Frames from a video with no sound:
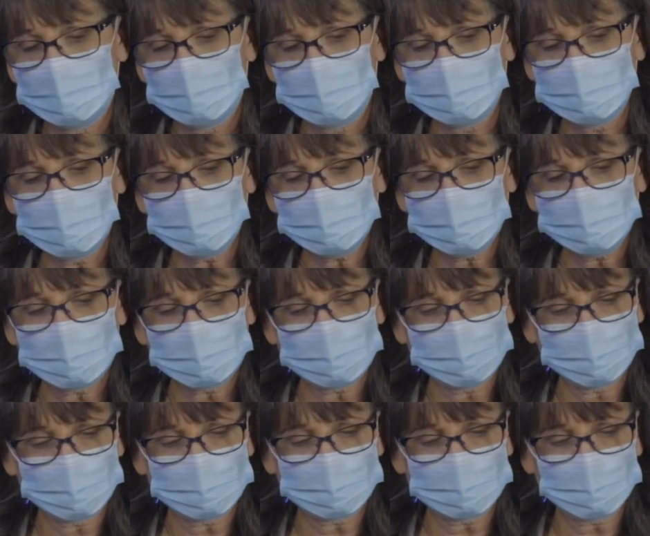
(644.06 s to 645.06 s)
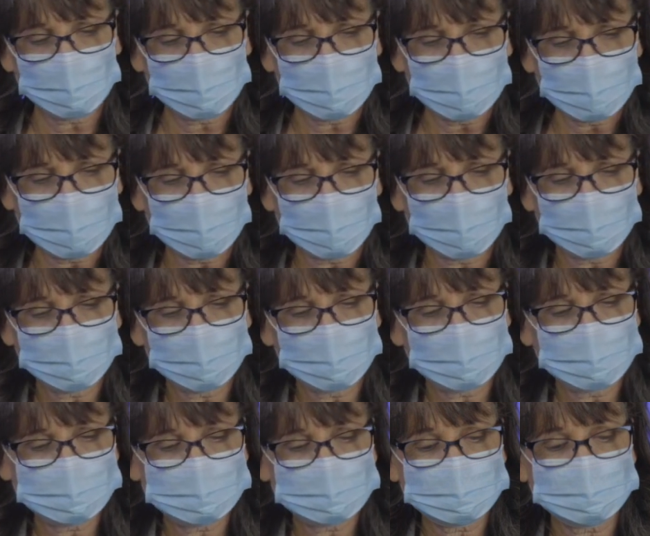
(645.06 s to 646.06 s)
Another benefit that we have
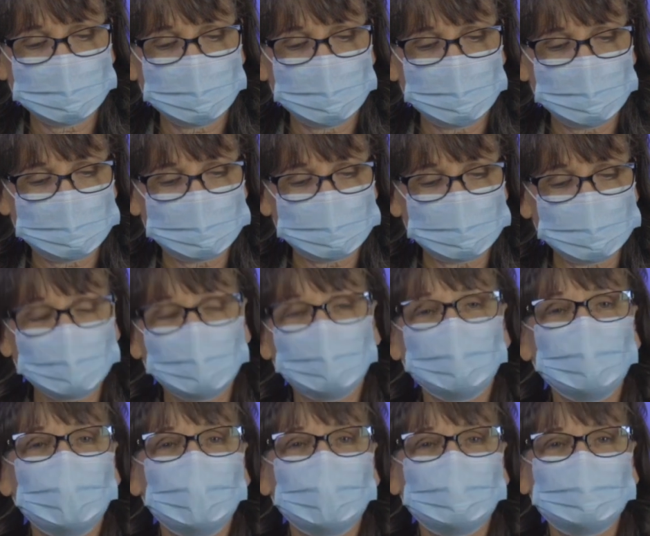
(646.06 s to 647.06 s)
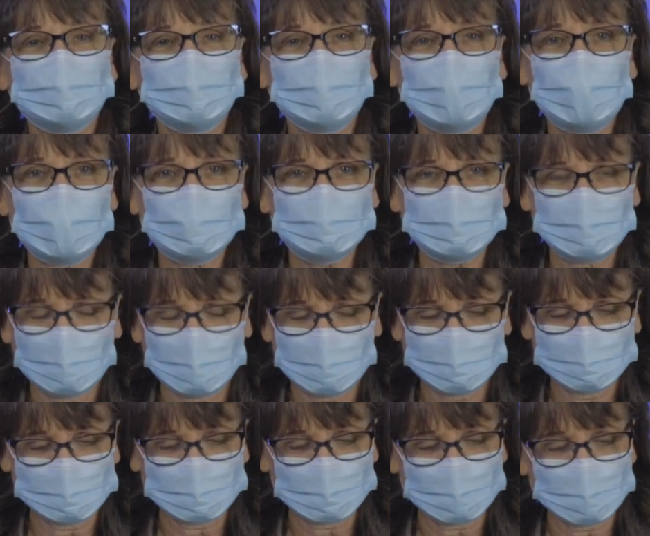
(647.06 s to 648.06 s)
is our annual camp
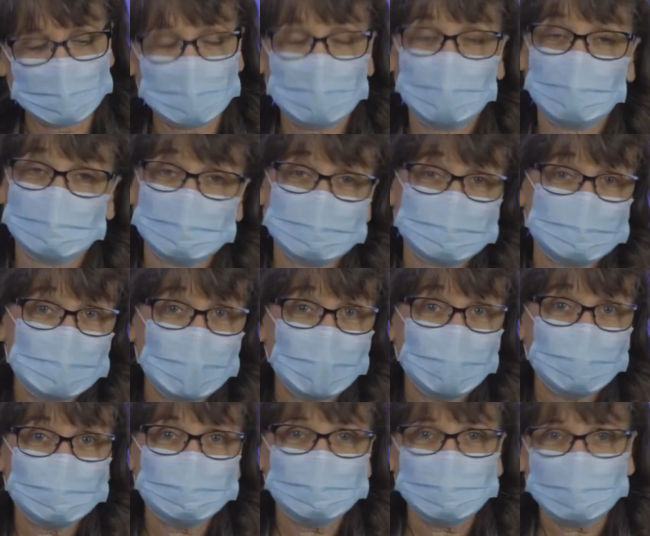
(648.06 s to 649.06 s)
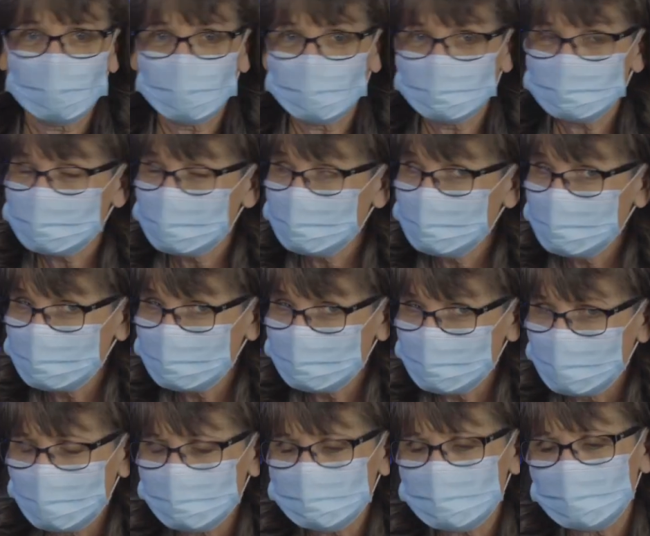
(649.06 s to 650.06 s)
meeting. And I have to smile. You can't see me
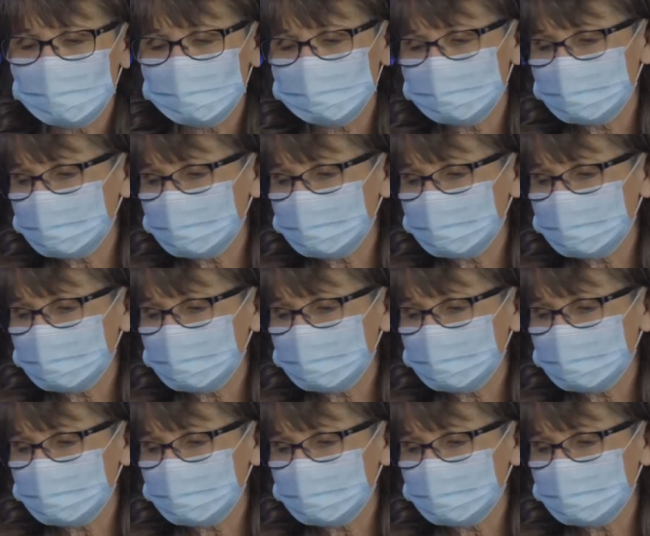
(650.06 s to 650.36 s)
smile, but I'm